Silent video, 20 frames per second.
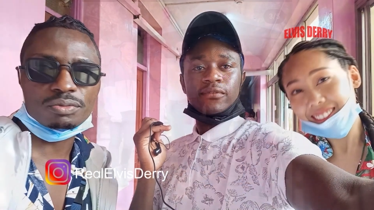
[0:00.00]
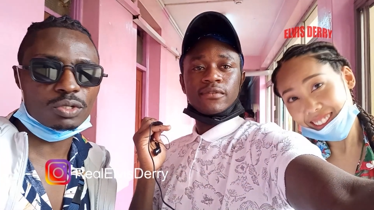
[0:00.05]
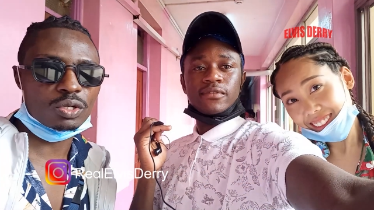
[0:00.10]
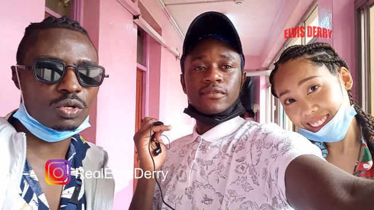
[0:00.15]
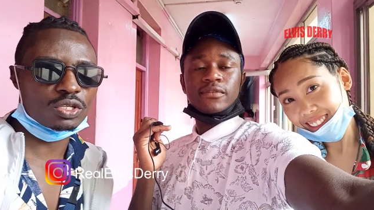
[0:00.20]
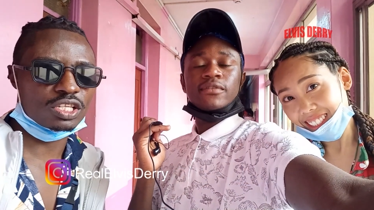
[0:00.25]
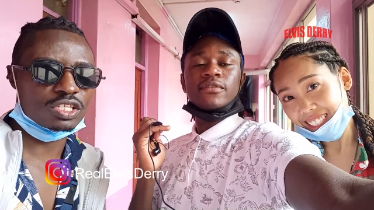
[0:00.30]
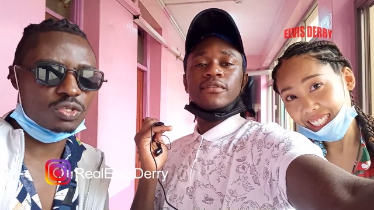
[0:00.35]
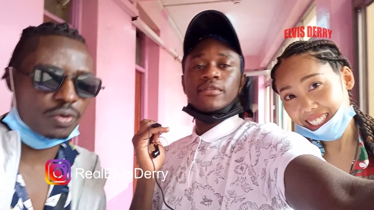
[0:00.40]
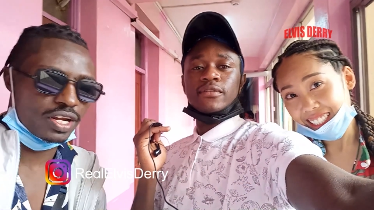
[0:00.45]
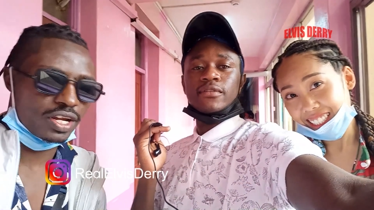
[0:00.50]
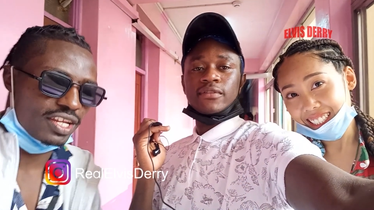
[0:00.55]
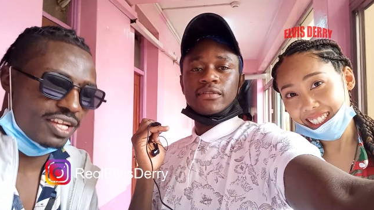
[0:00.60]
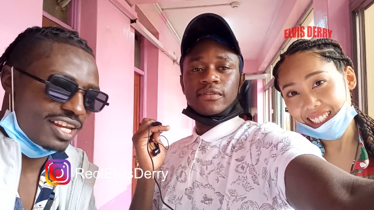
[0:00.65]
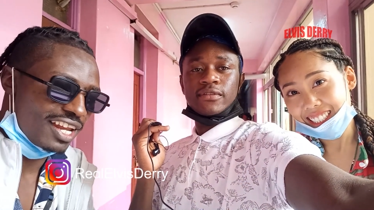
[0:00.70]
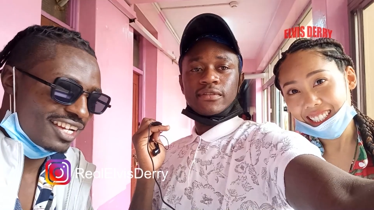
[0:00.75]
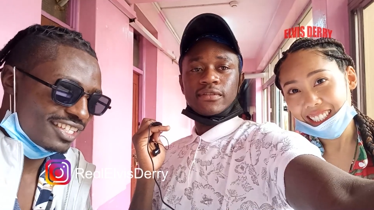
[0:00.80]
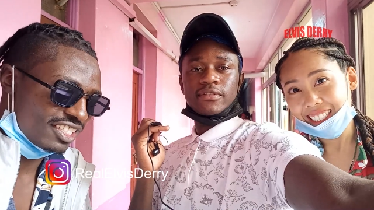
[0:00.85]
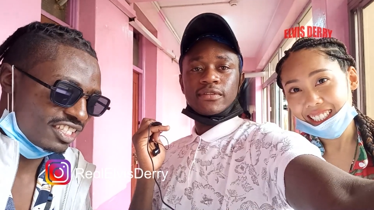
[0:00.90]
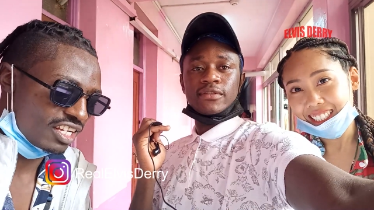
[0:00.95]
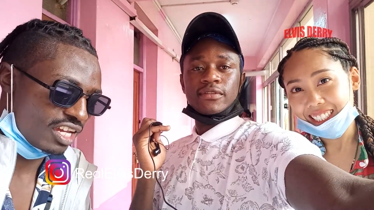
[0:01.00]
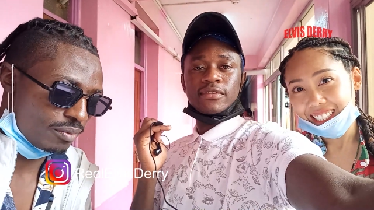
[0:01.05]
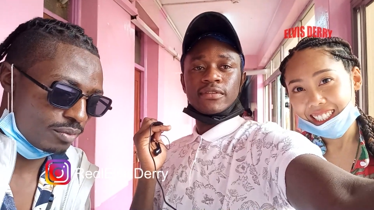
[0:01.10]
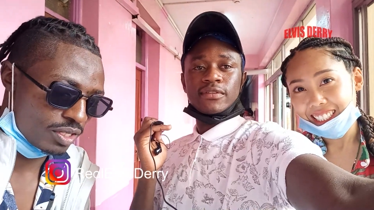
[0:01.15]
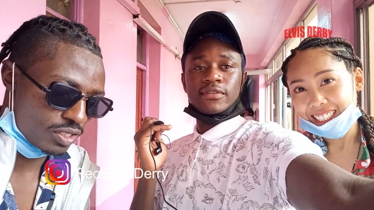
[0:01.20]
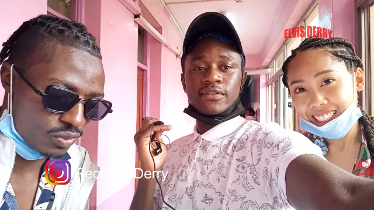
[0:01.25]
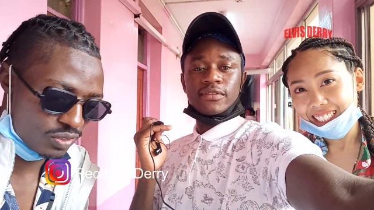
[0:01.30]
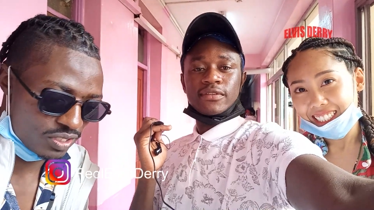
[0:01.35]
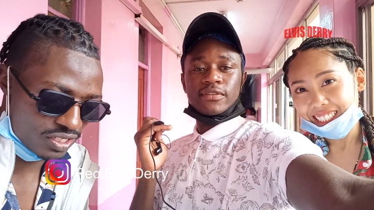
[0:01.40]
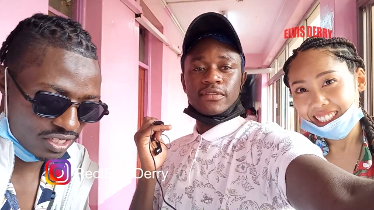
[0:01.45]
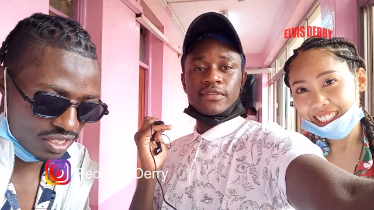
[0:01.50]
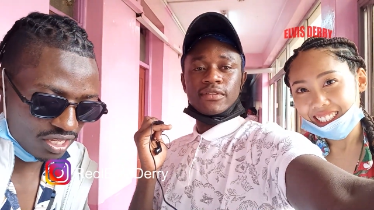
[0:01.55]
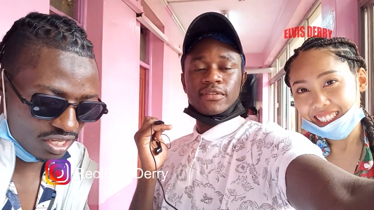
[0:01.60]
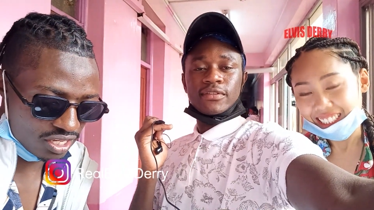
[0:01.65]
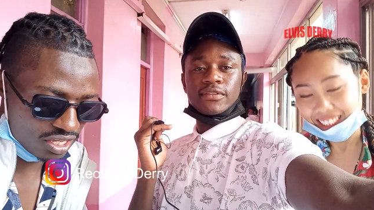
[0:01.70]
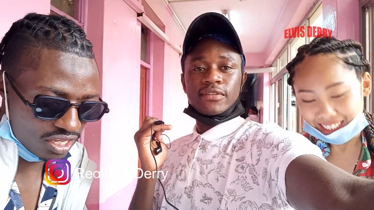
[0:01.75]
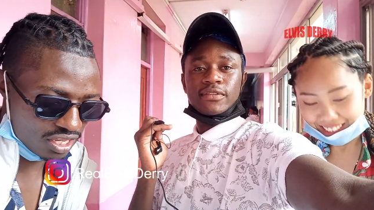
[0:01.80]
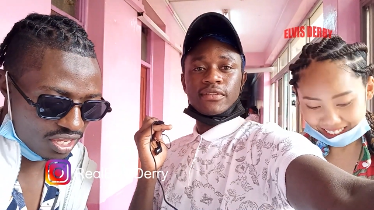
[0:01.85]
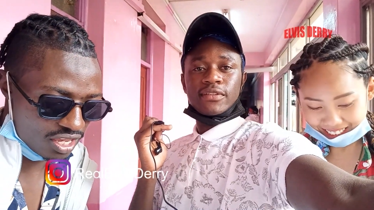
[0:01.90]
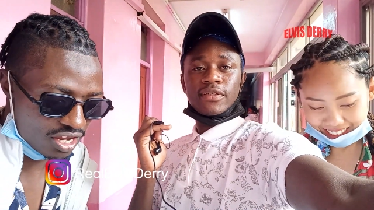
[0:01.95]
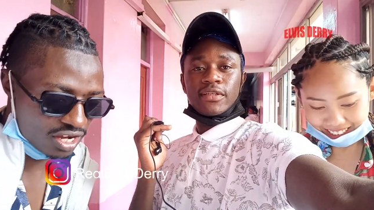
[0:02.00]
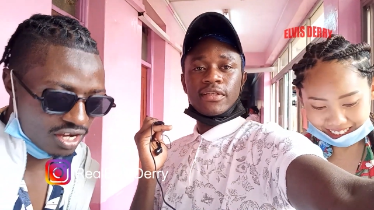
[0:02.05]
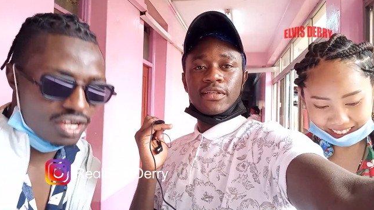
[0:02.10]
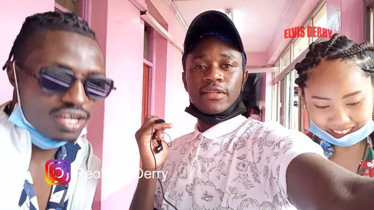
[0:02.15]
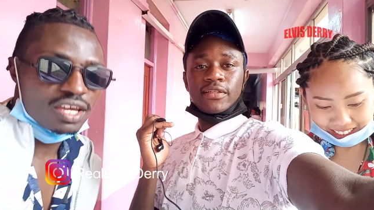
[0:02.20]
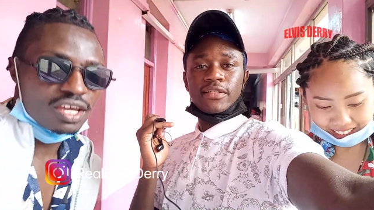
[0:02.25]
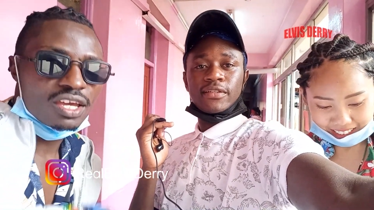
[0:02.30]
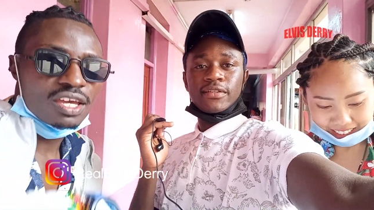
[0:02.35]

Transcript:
Speaker 1: because it's already lunchtime, as you see here.